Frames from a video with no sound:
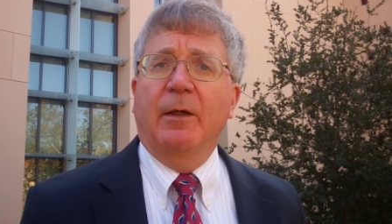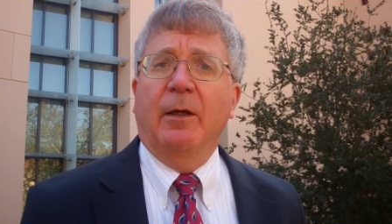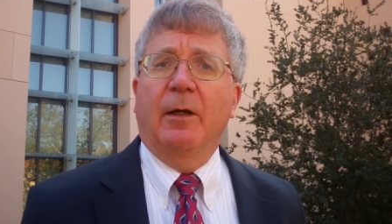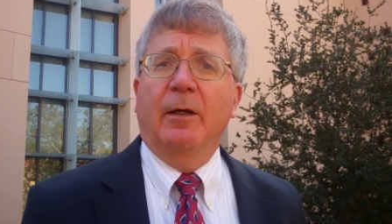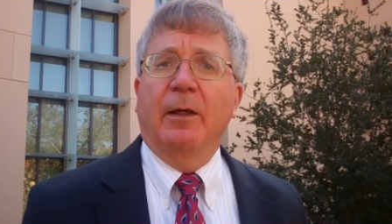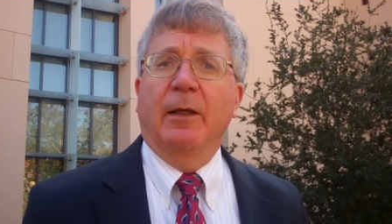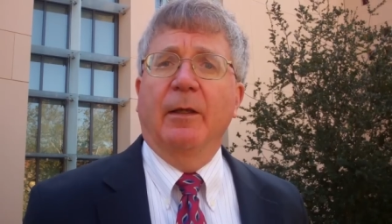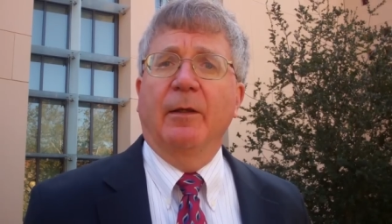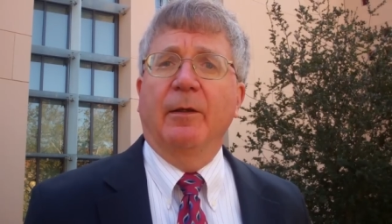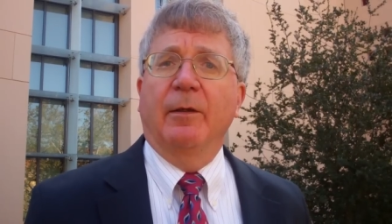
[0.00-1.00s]
uh,
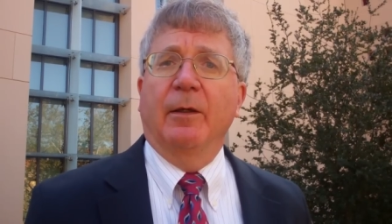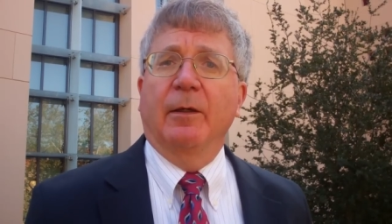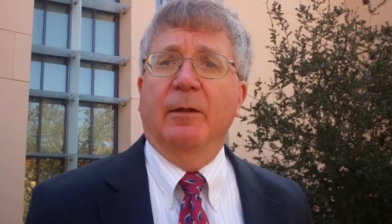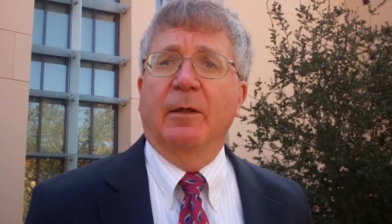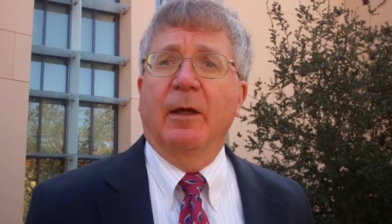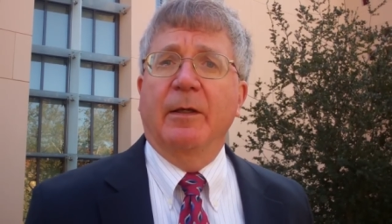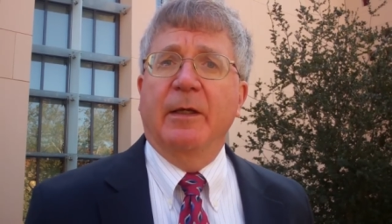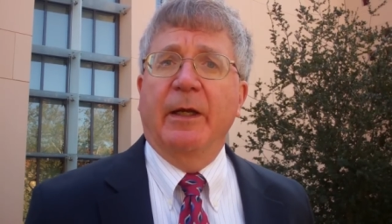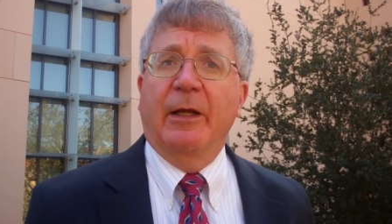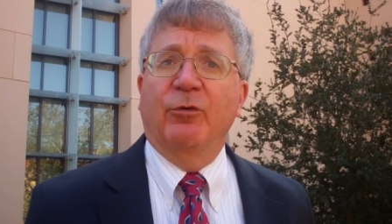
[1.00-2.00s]
and uh, uh,
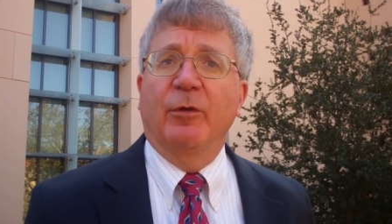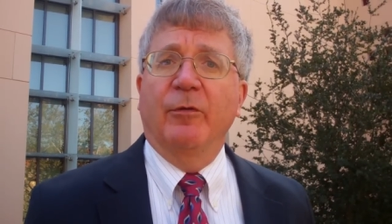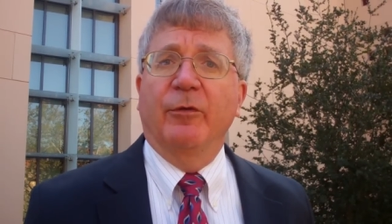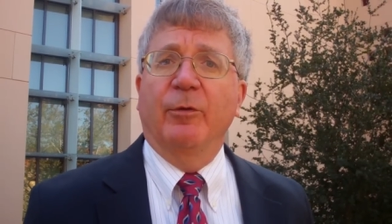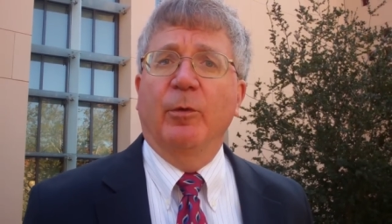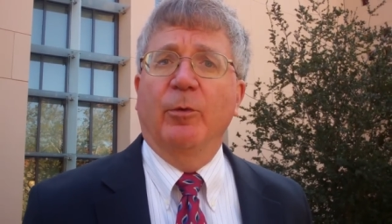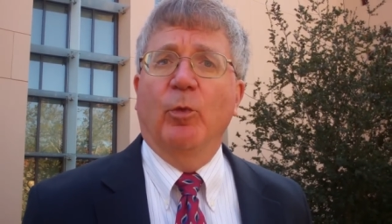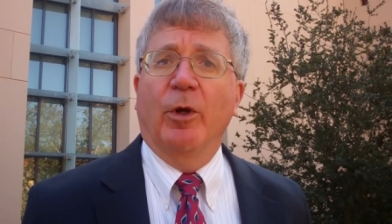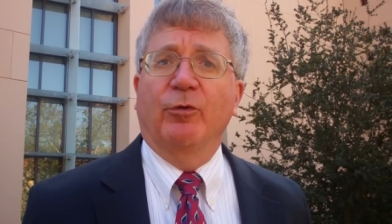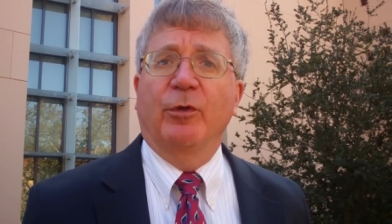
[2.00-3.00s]
connections in, in
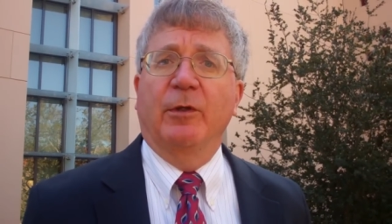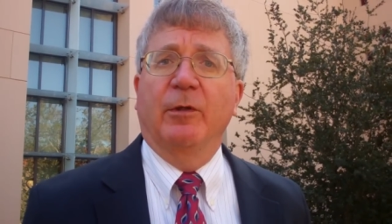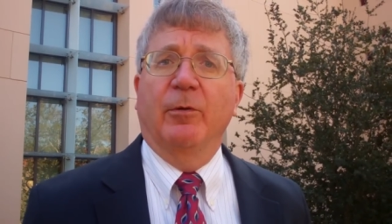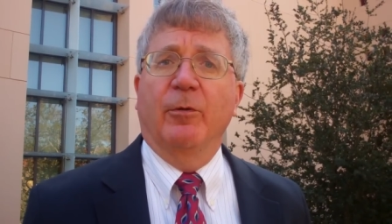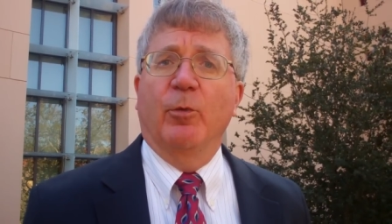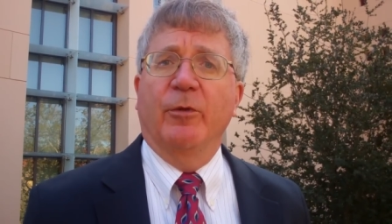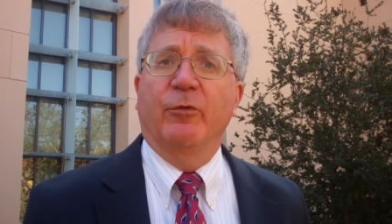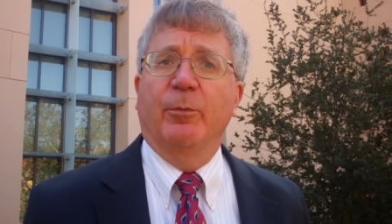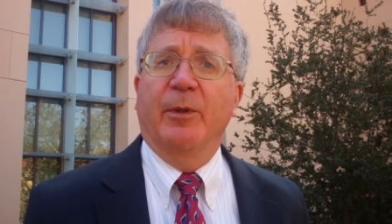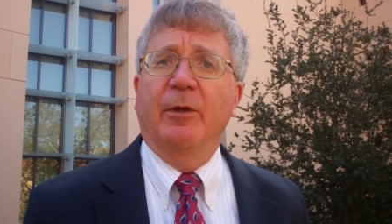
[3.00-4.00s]
Washington are the
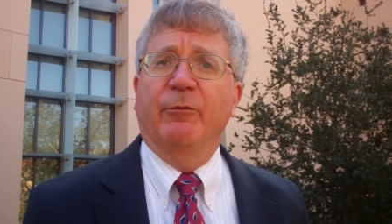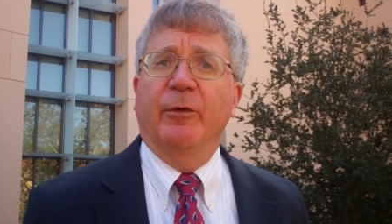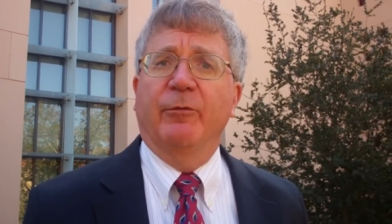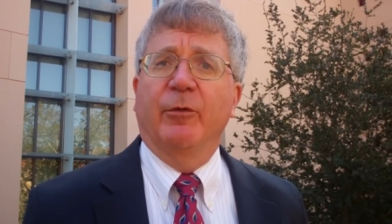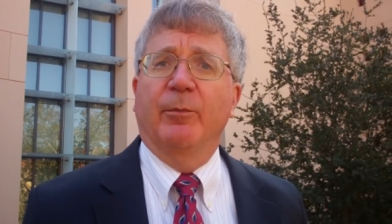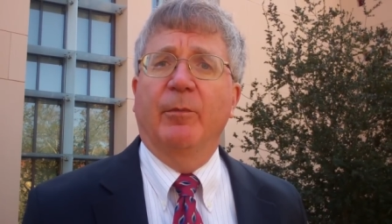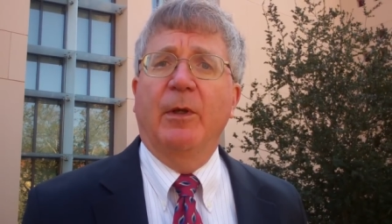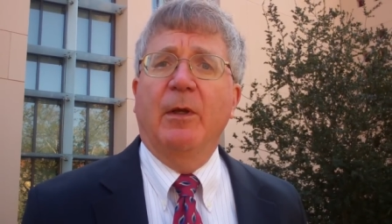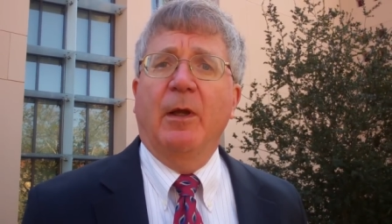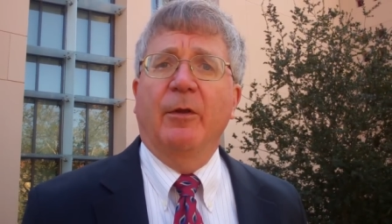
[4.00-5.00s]
ones who benefit from
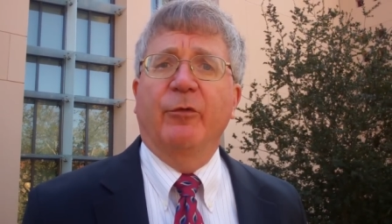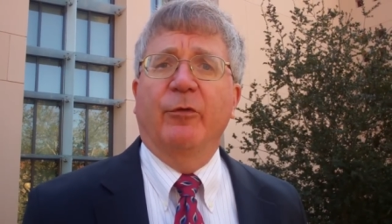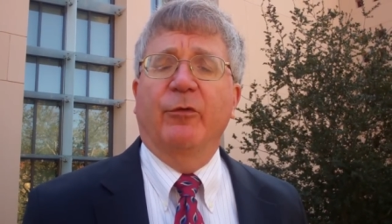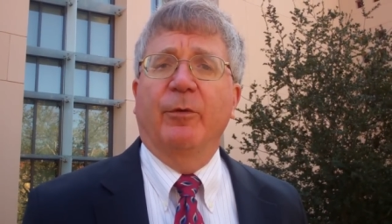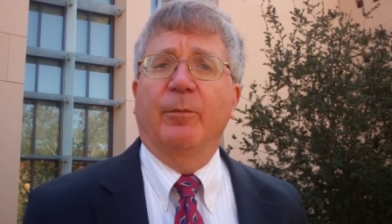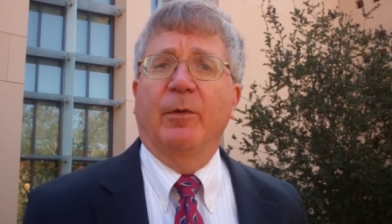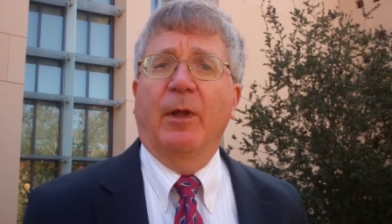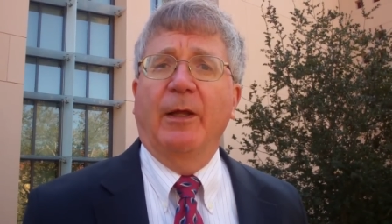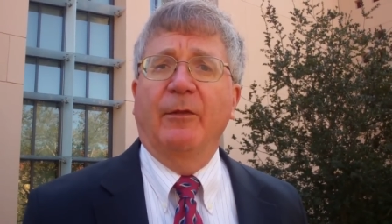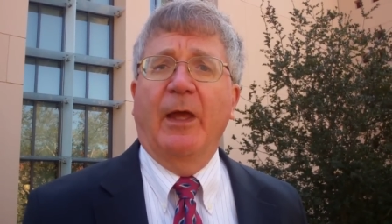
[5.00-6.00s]
a system
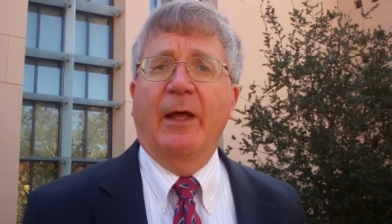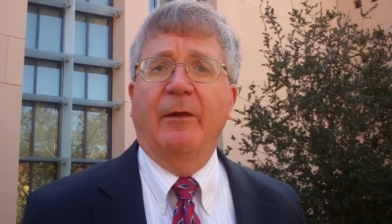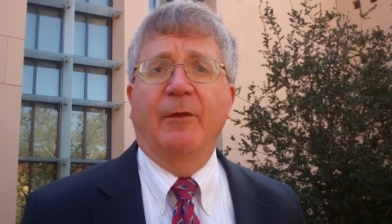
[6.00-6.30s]
like that.